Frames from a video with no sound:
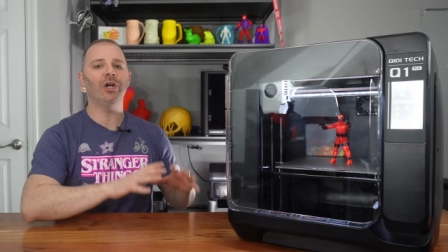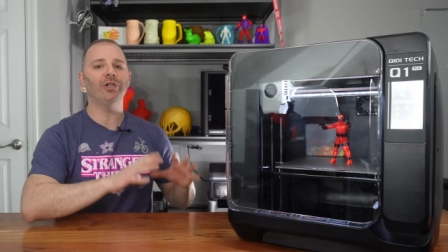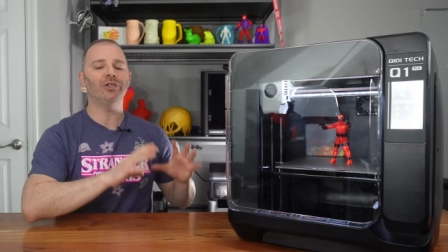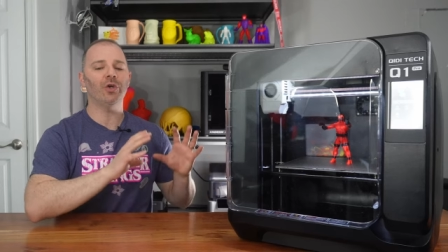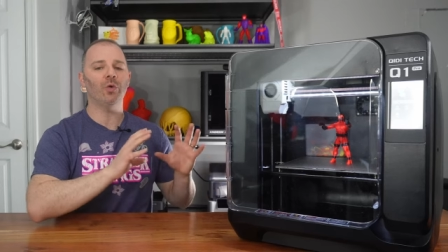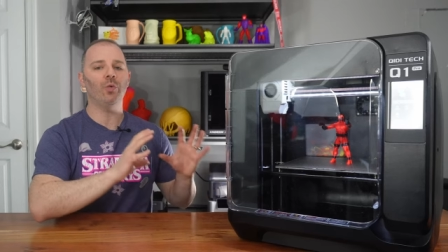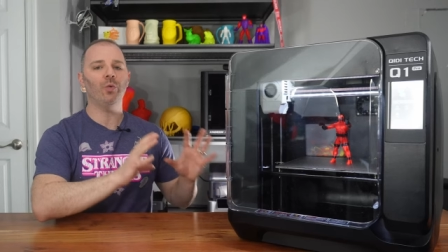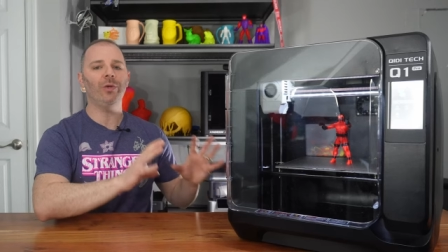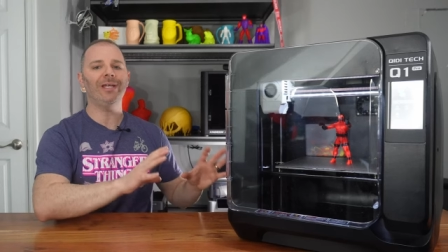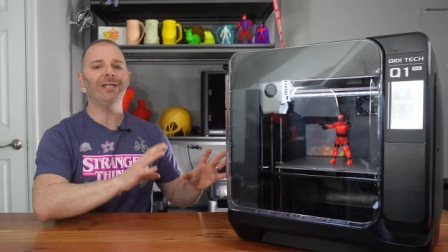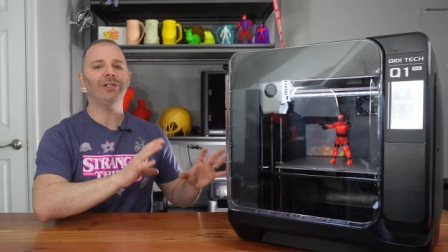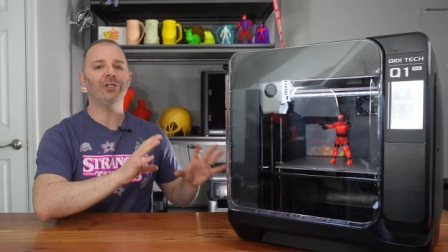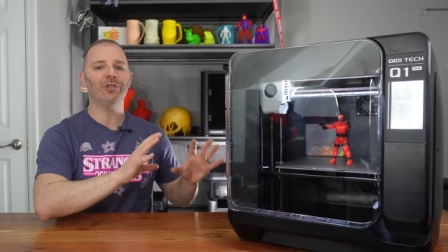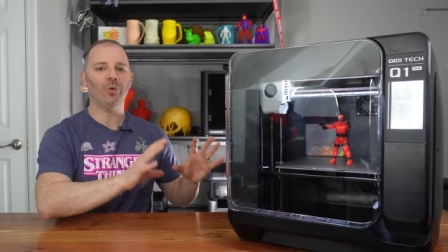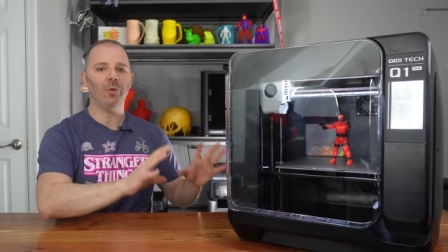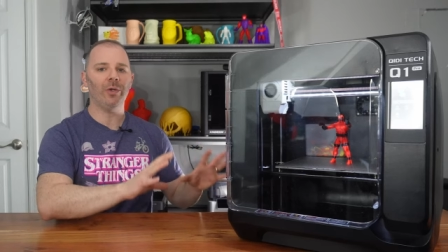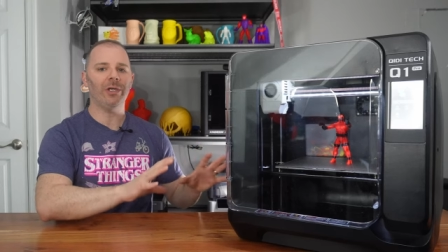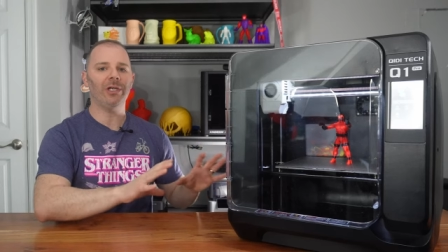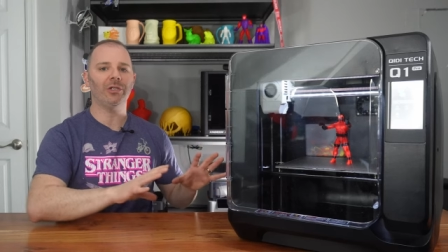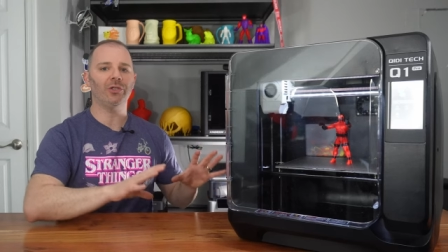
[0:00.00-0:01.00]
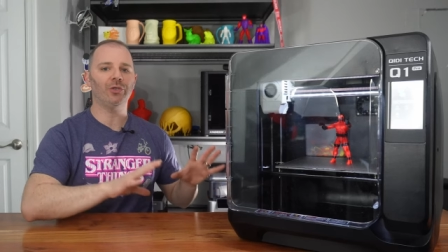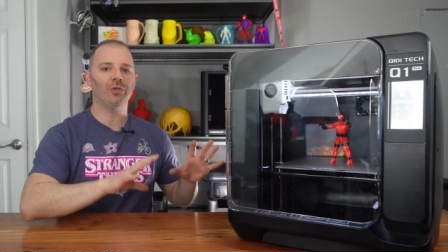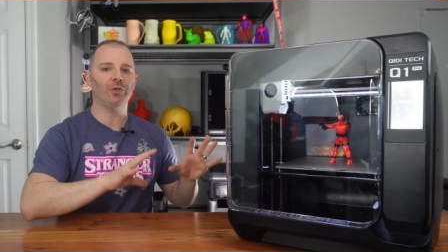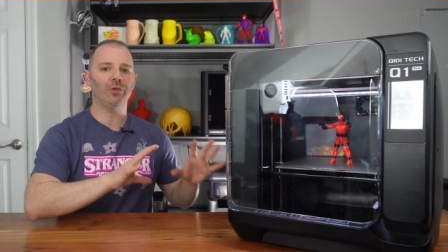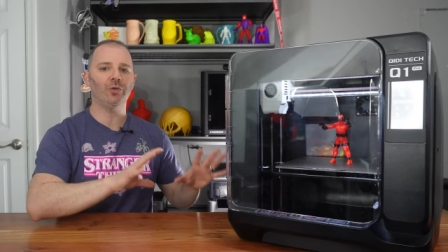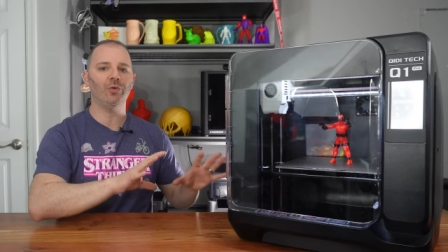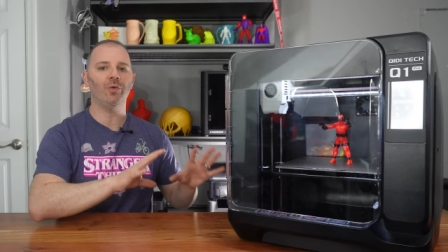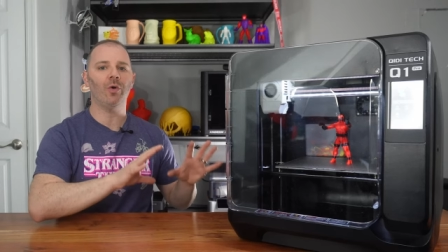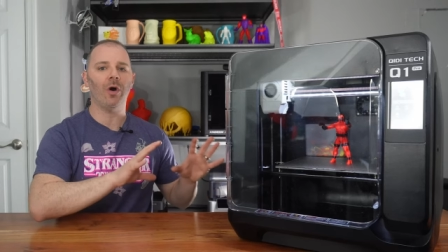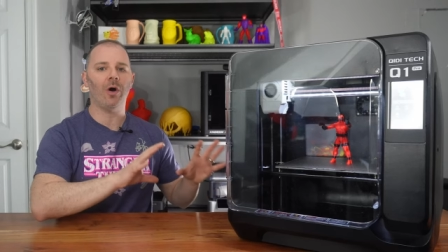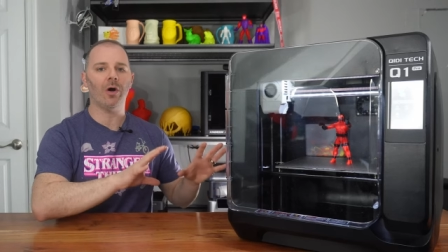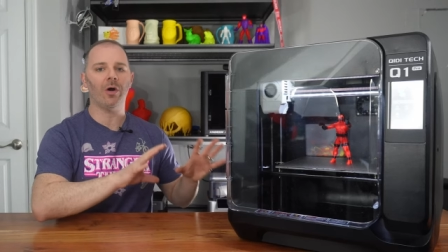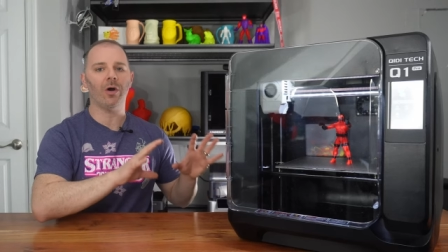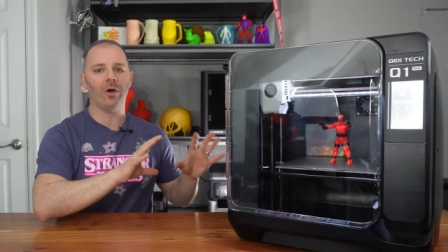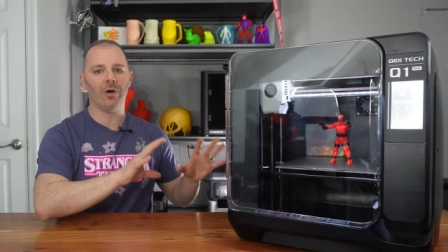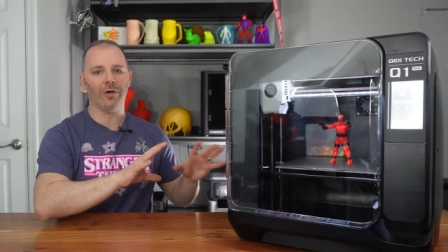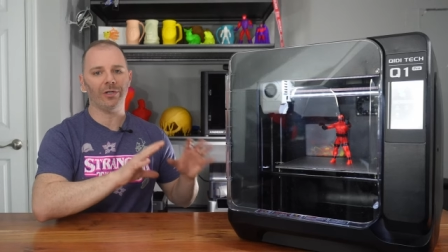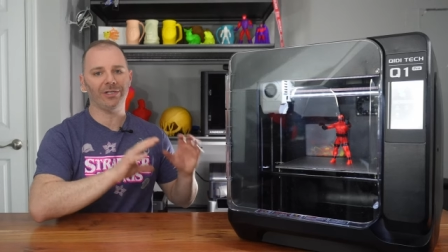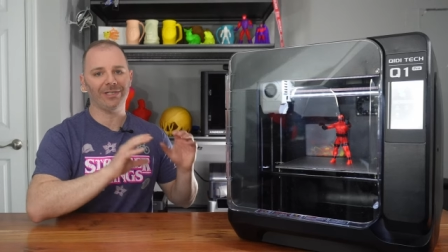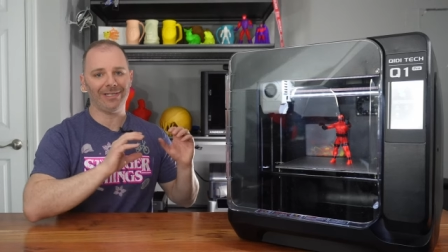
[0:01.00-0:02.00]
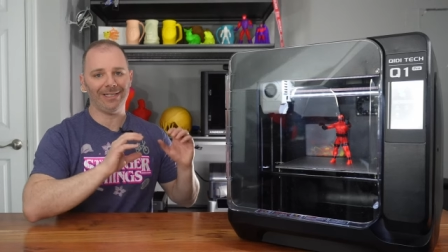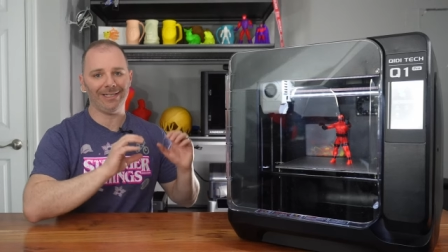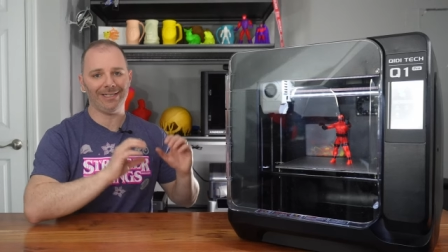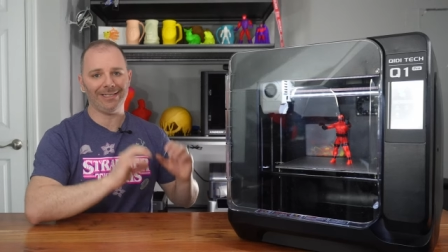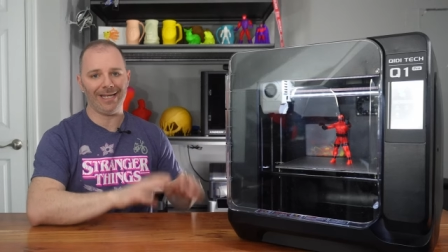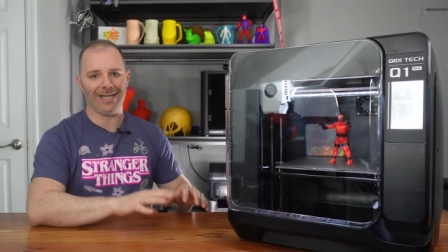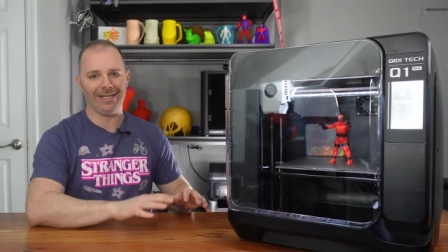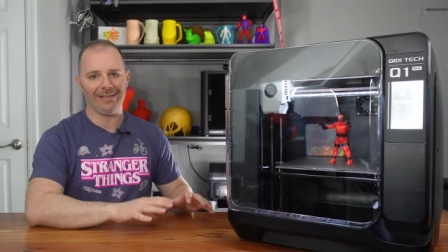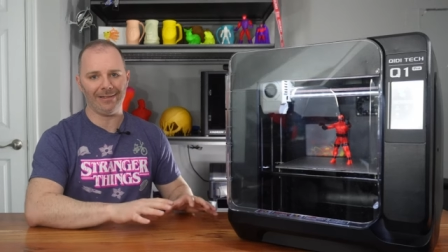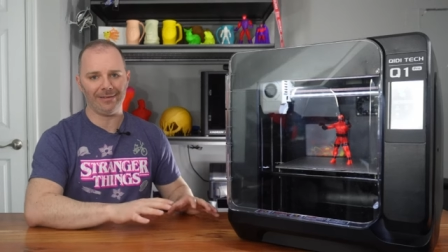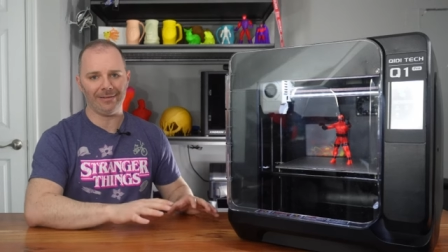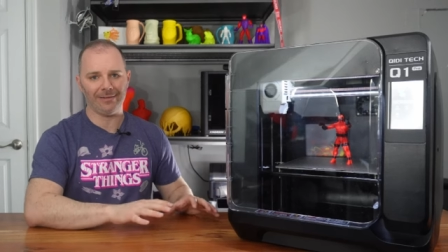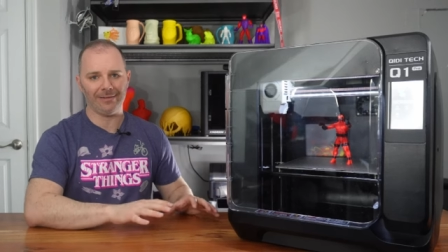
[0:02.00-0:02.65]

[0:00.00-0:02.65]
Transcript: so we can tweak it to our heart's content.